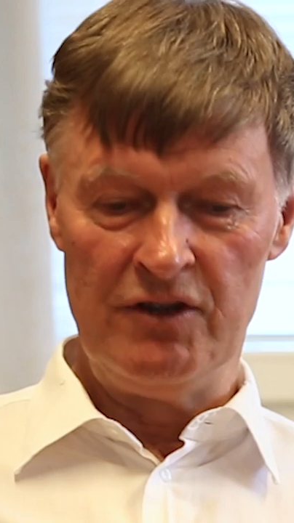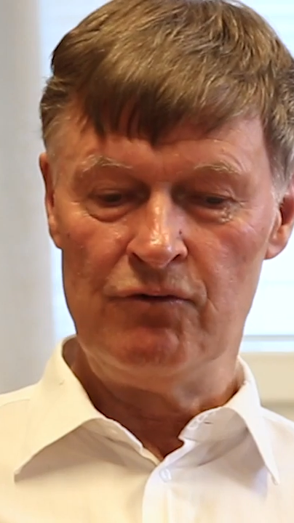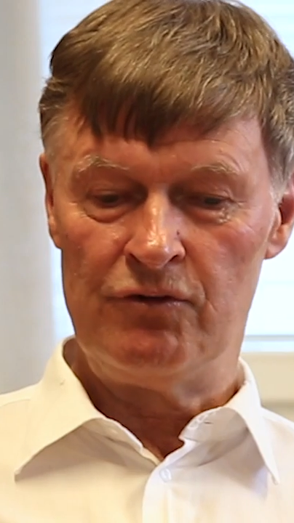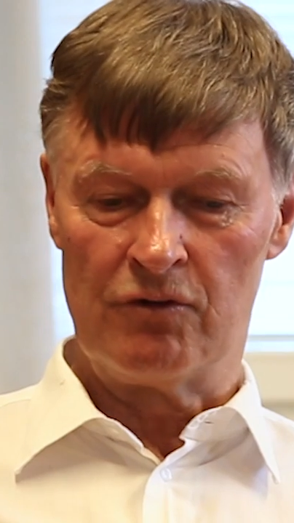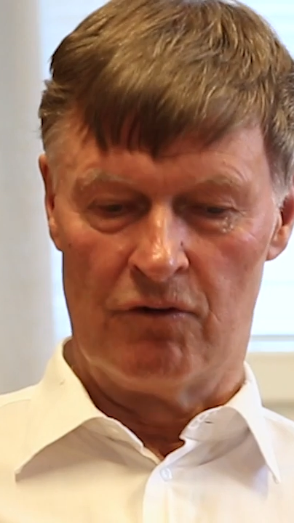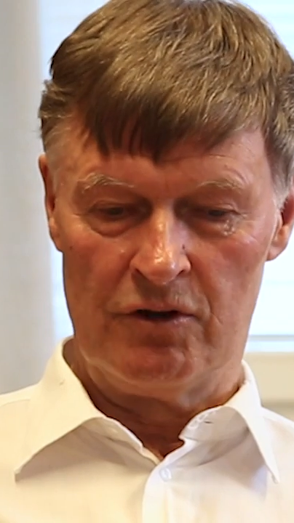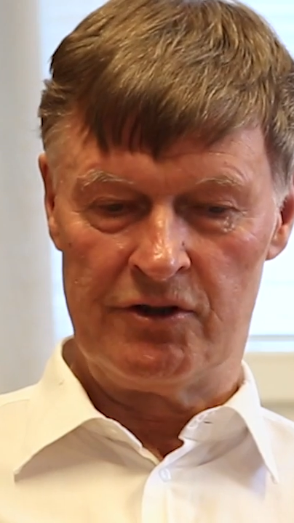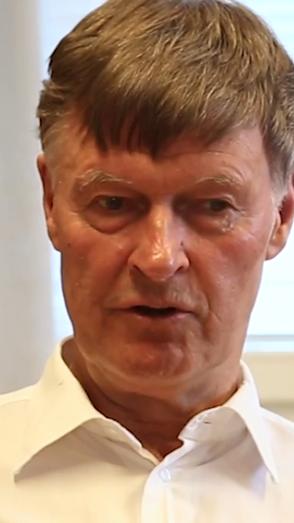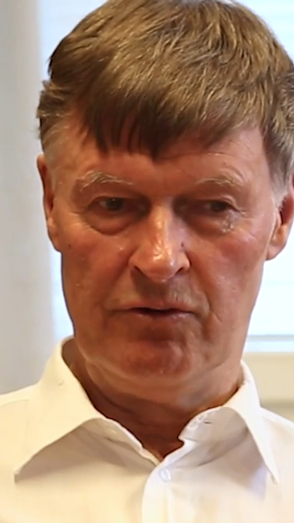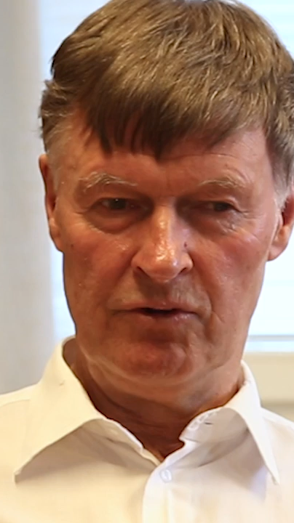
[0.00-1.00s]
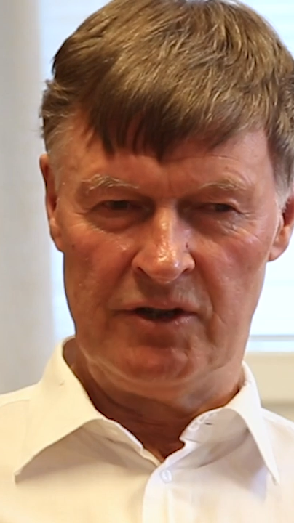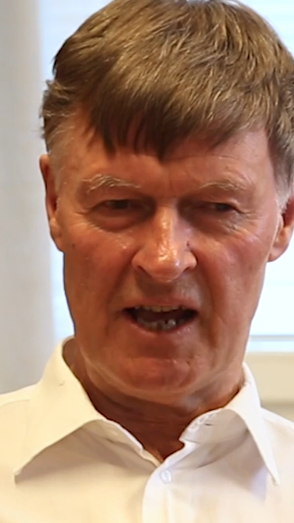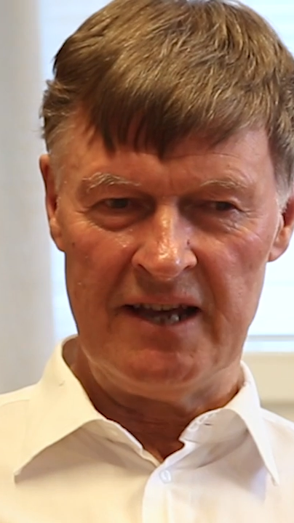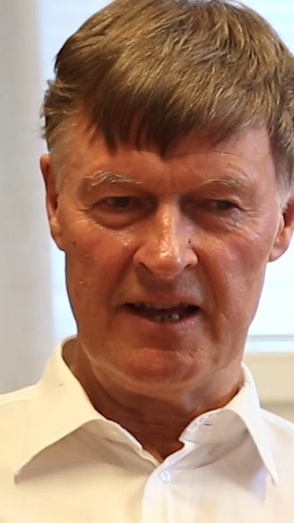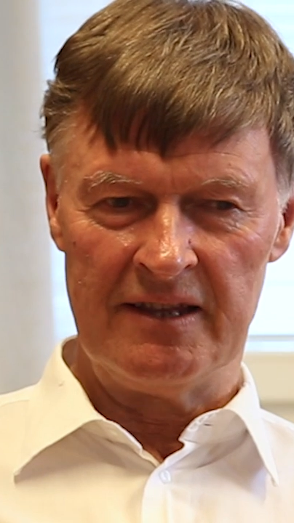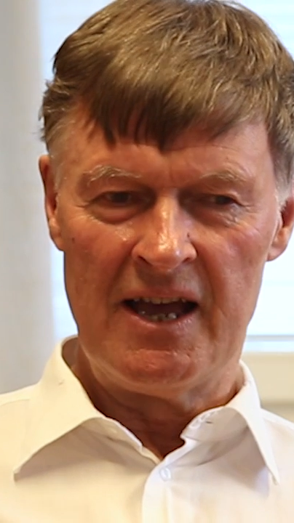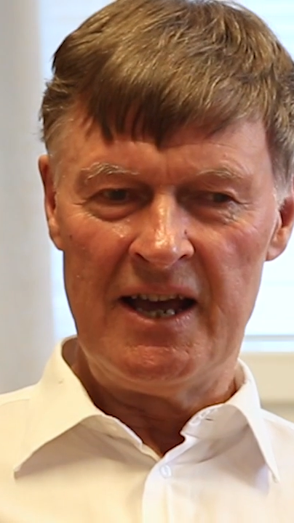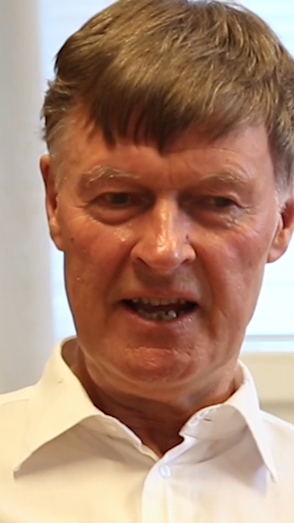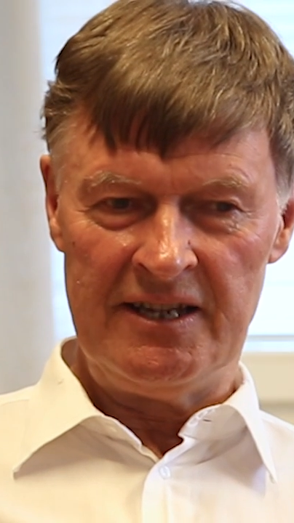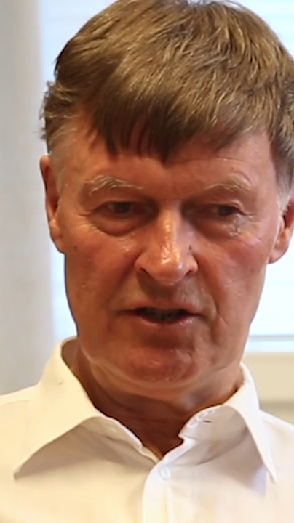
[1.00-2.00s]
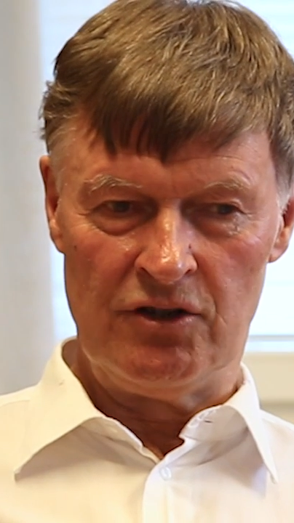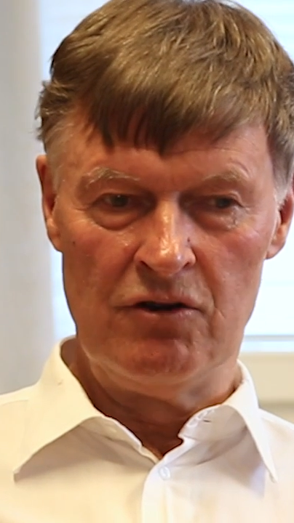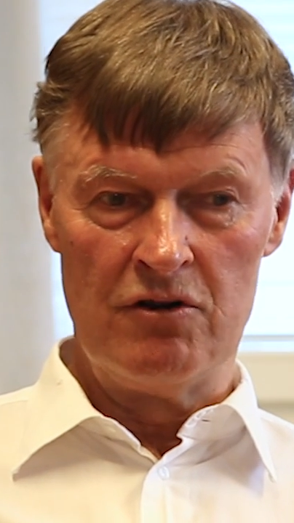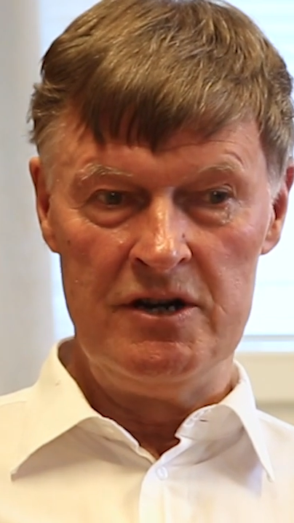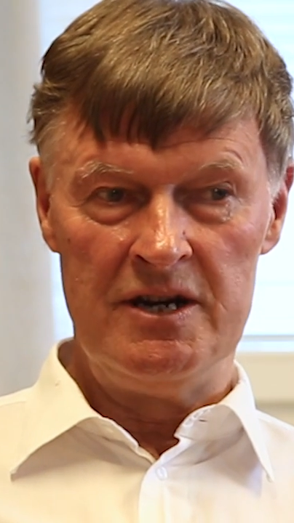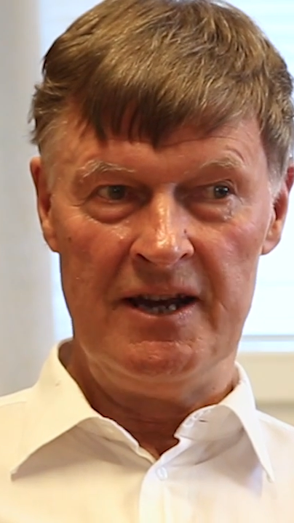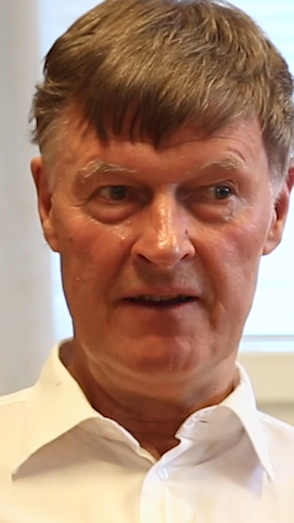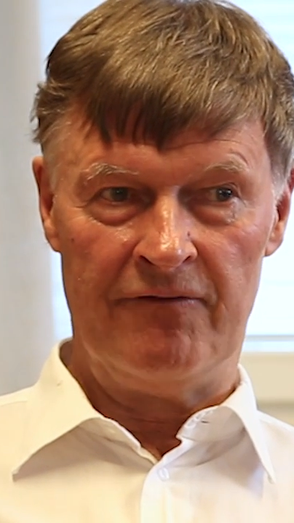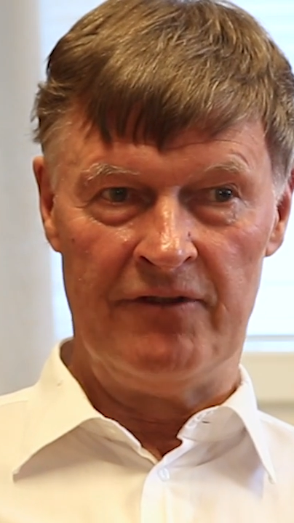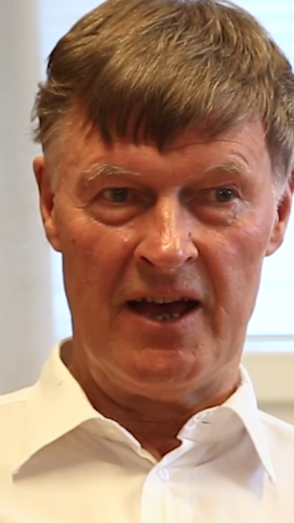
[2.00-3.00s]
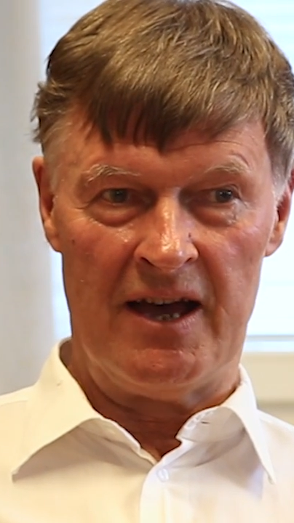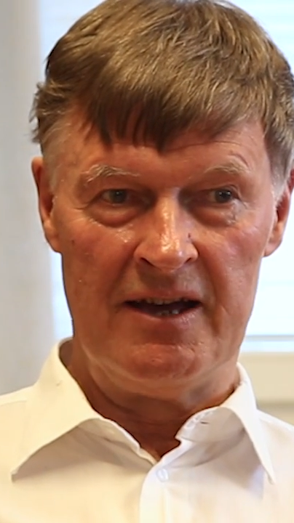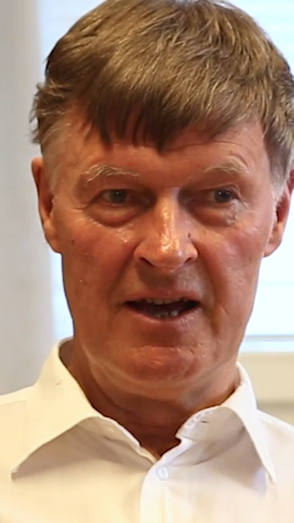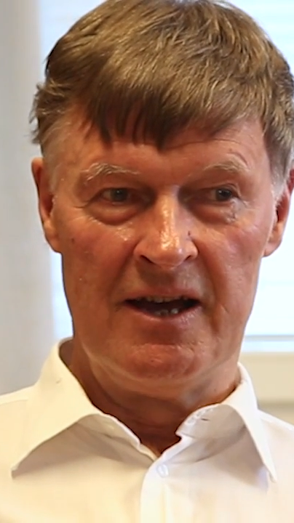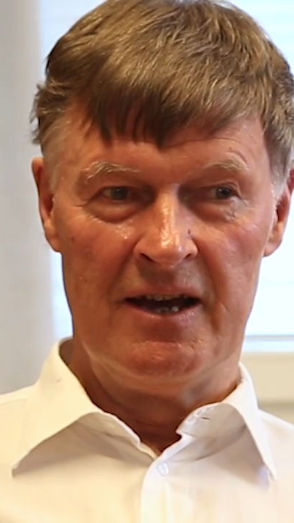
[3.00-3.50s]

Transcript: We used also to say that it's good if the